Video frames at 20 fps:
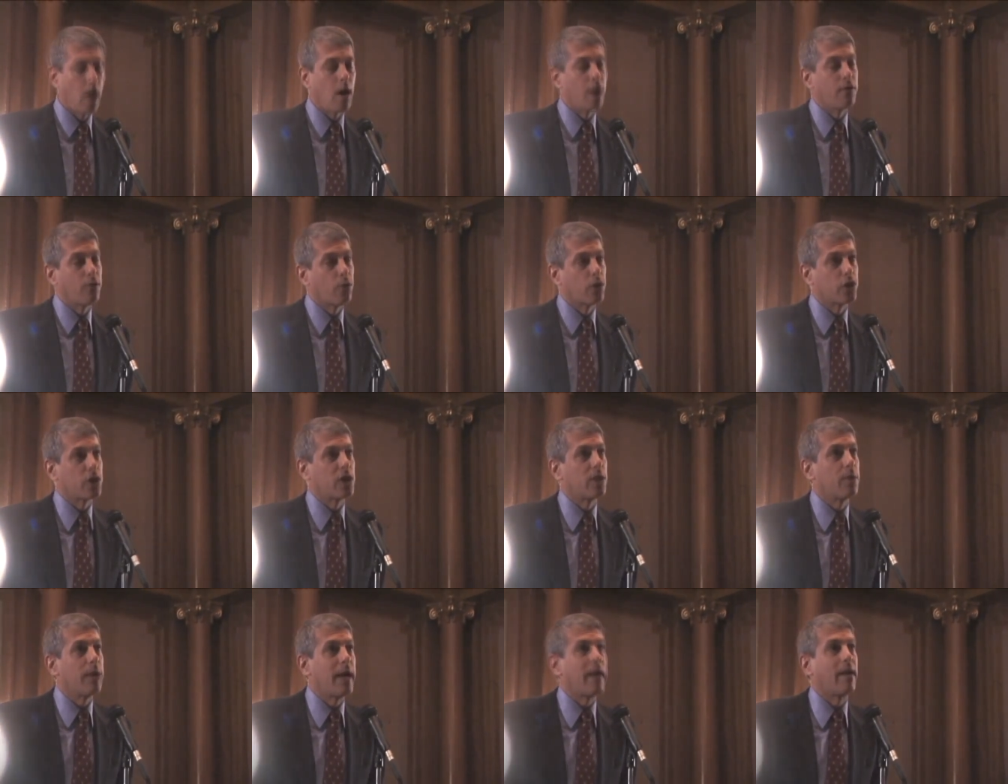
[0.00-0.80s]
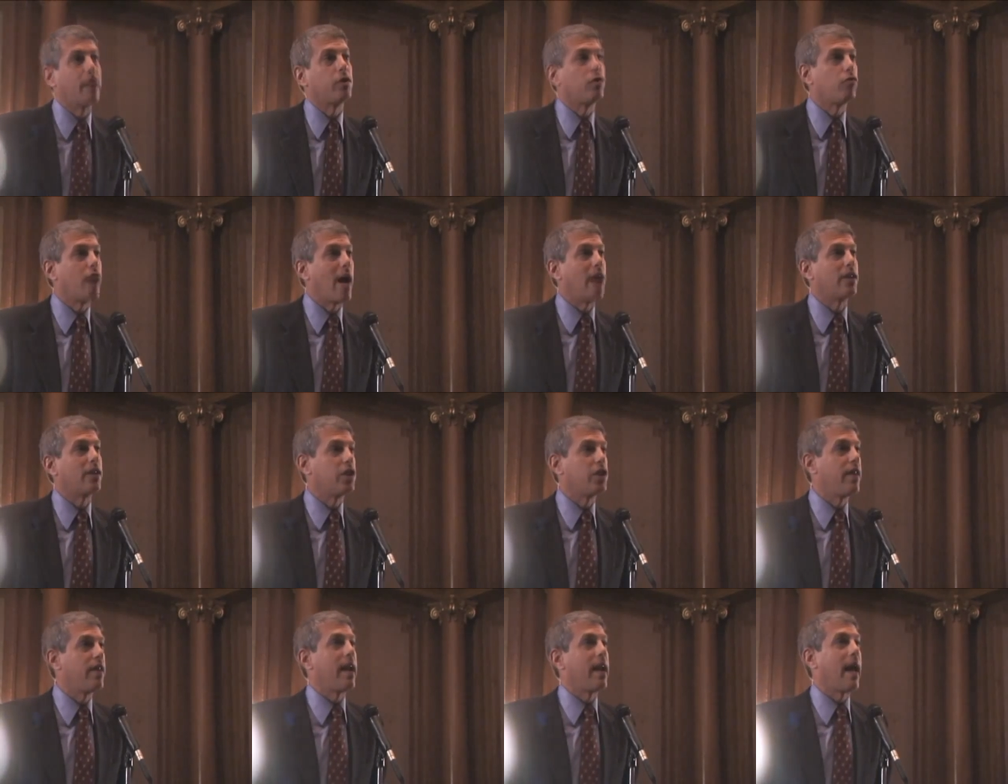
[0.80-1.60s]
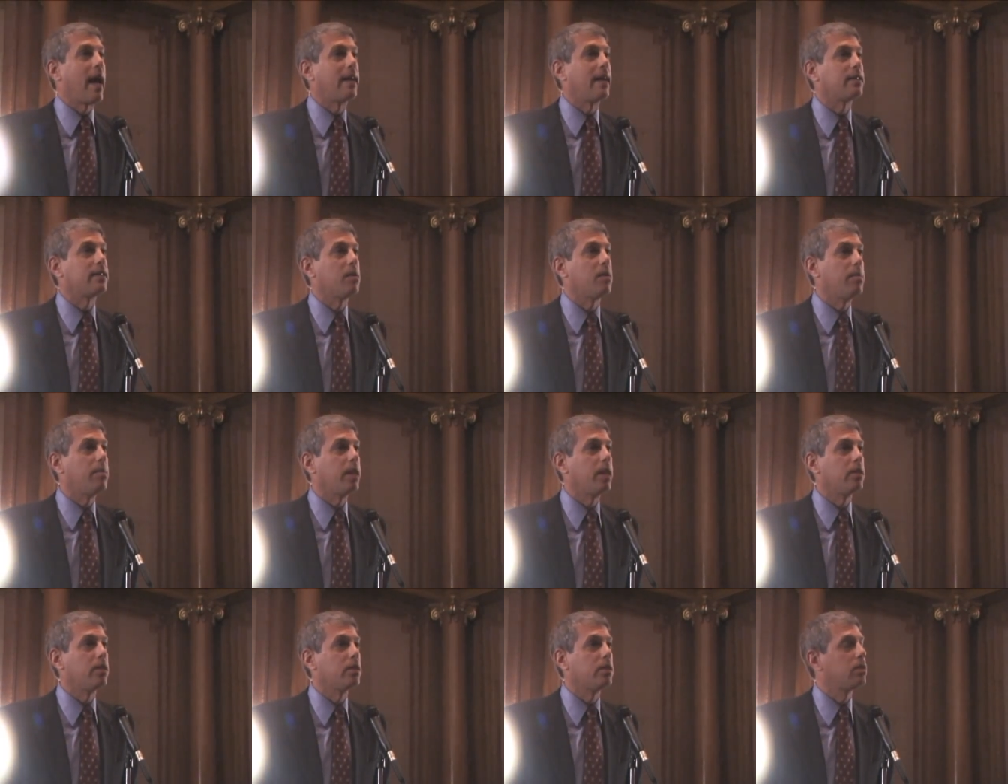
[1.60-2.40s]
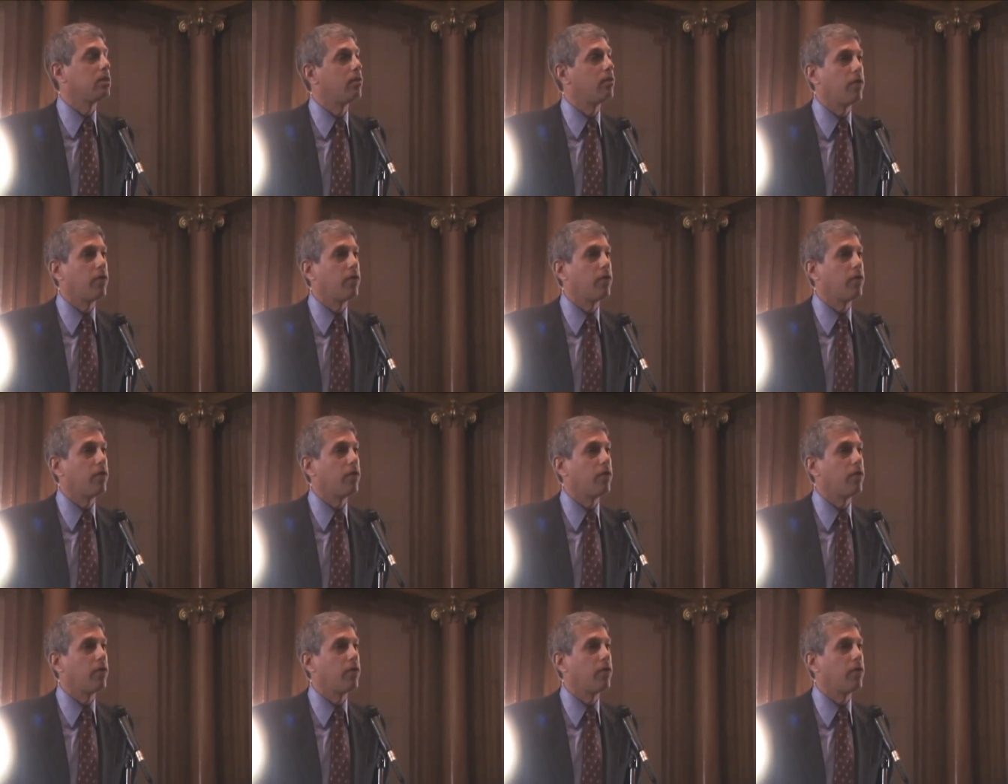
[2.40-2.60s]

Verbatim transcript: unfortunately, we have to ration that asset because